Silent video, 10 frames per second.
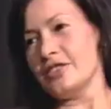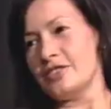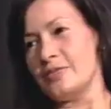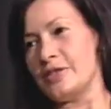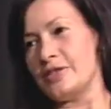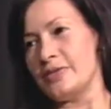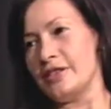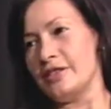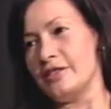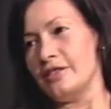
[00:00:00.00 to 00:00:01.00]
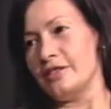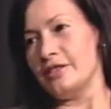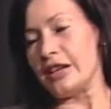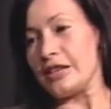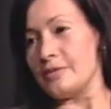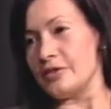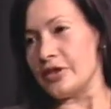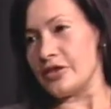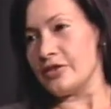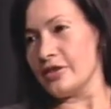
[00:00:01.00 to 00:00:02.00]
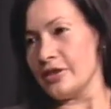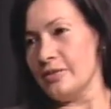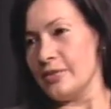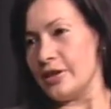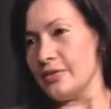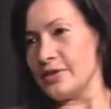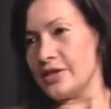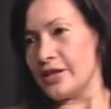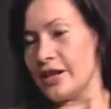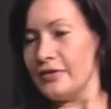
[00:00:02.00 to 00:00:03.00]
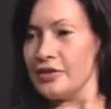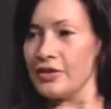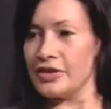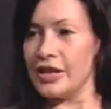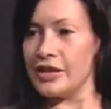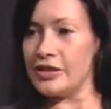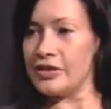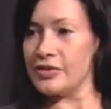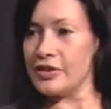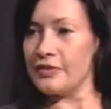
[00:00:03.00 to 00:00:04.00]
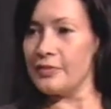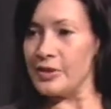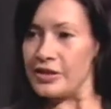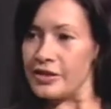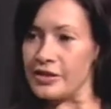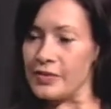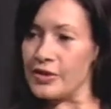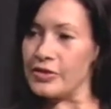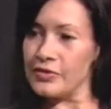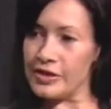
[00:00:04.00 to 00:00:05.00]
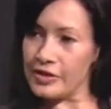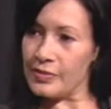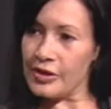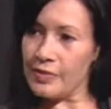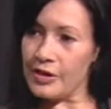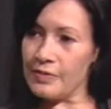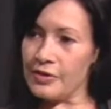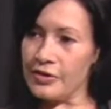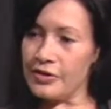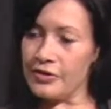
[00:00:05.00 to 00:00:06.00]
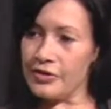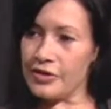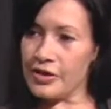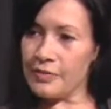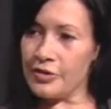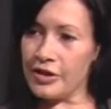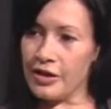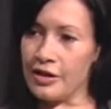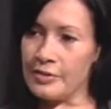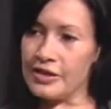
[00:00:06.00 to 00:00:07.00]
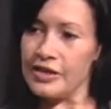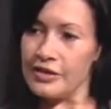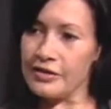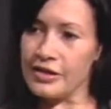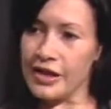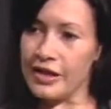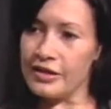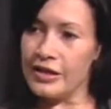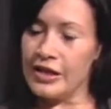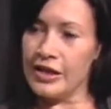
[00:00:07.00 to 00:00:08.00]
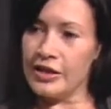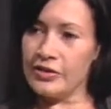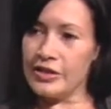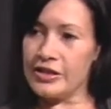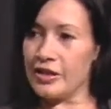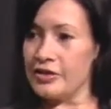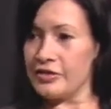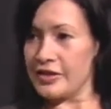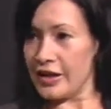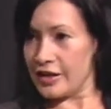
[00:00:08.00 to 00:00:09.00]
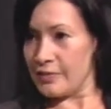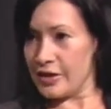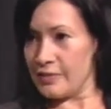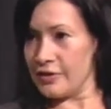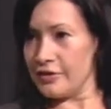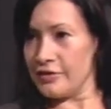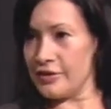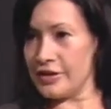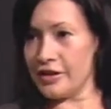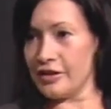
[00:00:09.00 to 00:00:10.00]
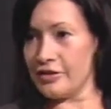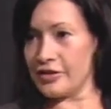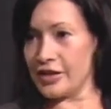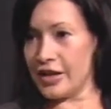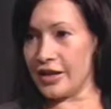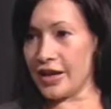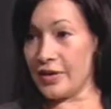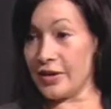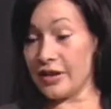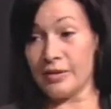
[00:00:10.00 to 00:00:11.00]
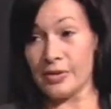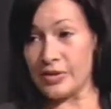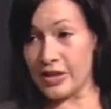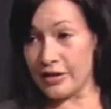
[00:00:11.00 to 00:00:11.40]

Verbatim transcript: just between nightclub and restaurant, but I would say kind of across any sort of business where you deal with people, you're using a pretty common skill set. You need to understand people, you need to understand how to get the most